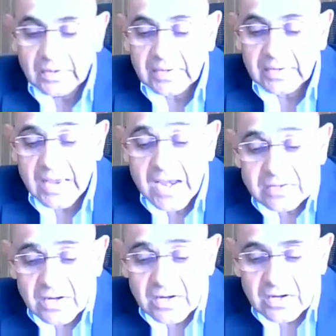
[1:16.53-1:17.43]
8
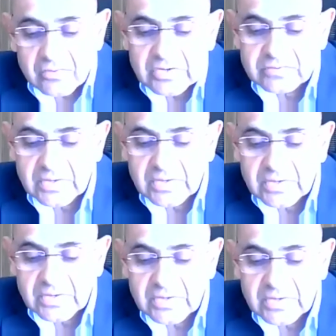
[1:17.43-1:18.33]
countries in it,
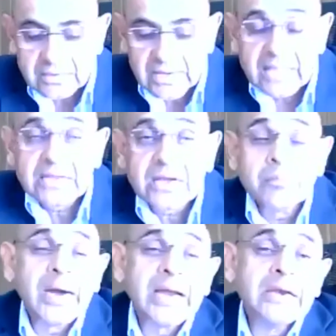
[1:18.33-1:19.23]
and the
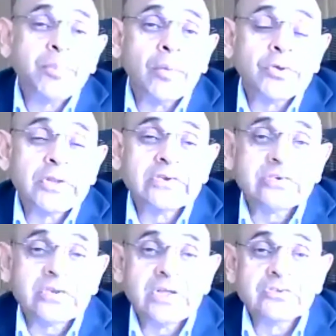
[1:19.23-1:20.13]
combined
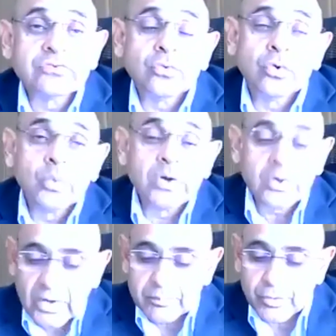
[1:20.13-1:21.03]
population is over
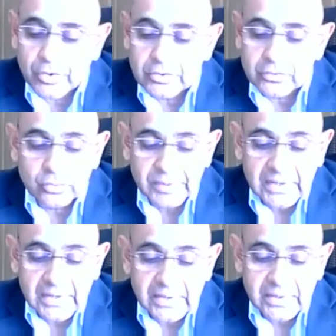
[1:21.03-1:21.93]
1.2
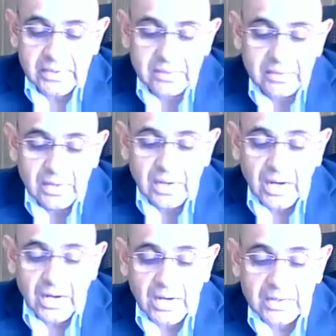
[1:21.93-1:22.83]
billion.
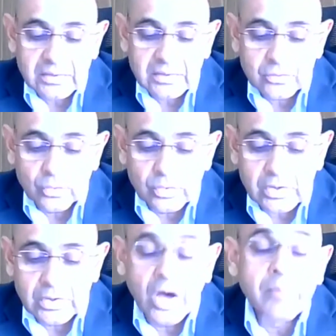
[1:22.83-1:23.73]
Our total
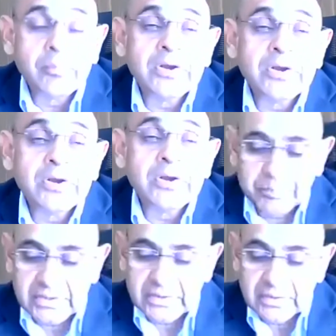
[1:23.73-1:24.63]
nominal
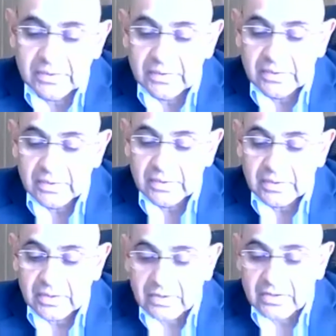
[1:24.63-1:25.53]
GDP
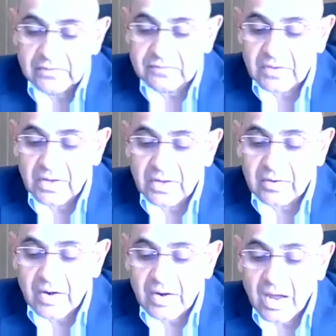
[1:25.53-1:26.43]
is
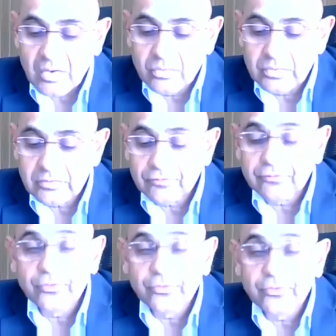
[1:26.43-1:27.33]
around
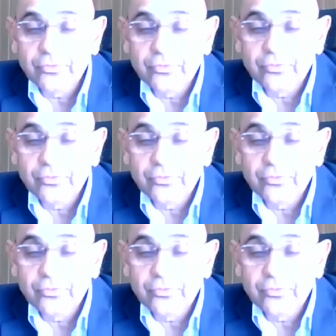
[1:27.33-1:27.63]
$4.9